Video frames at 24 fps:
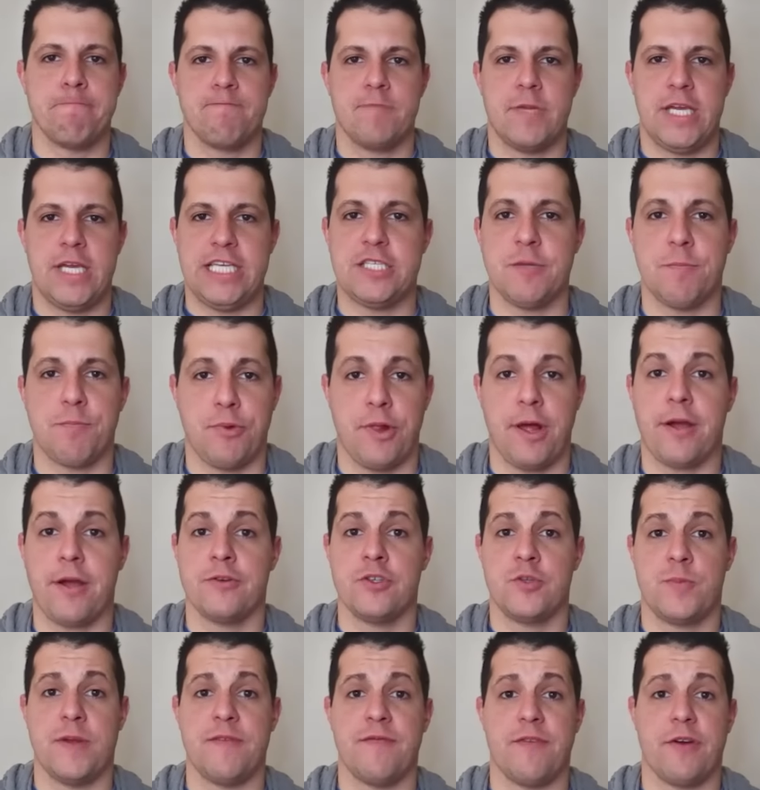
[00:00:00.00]
He's a player
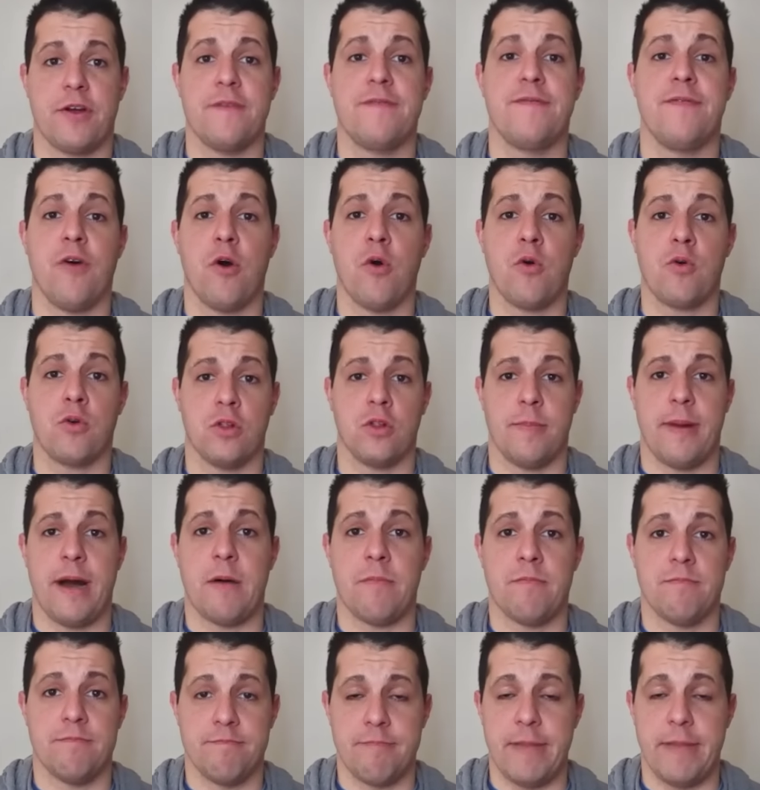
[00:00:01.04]
who's been very vocal
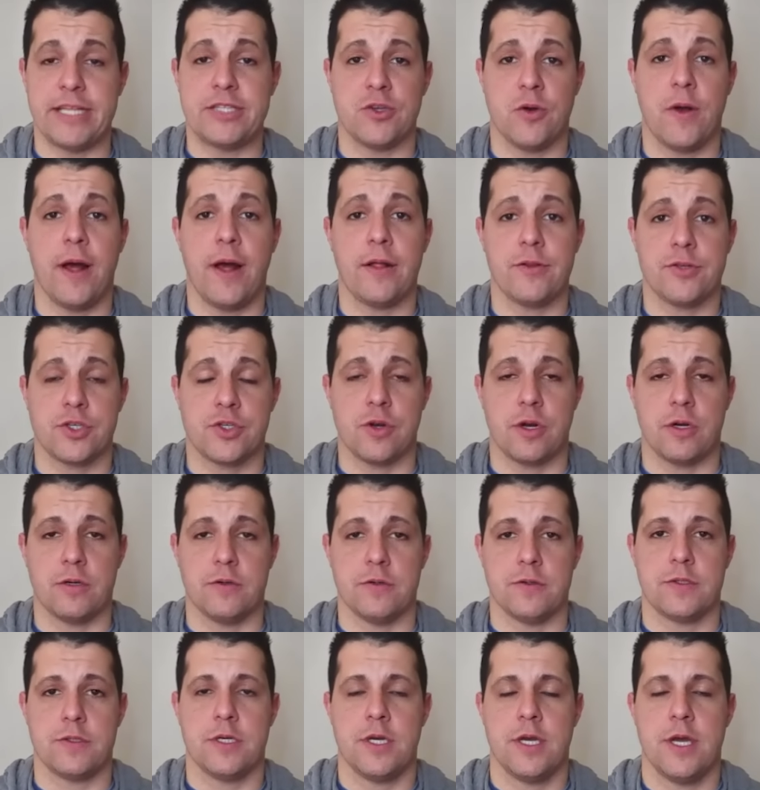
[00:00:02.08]
about mental health
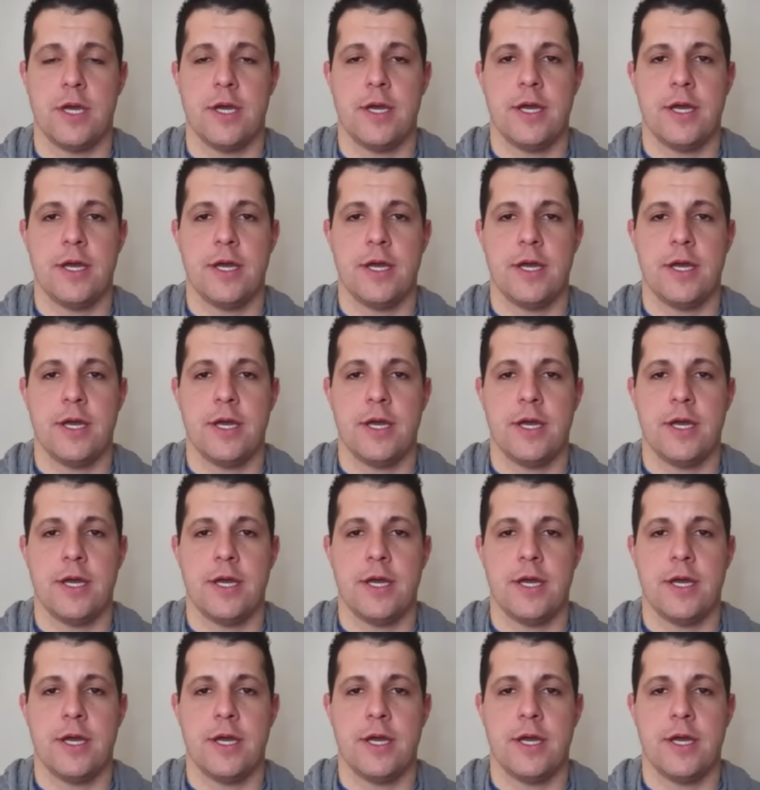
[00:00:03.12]
struggles.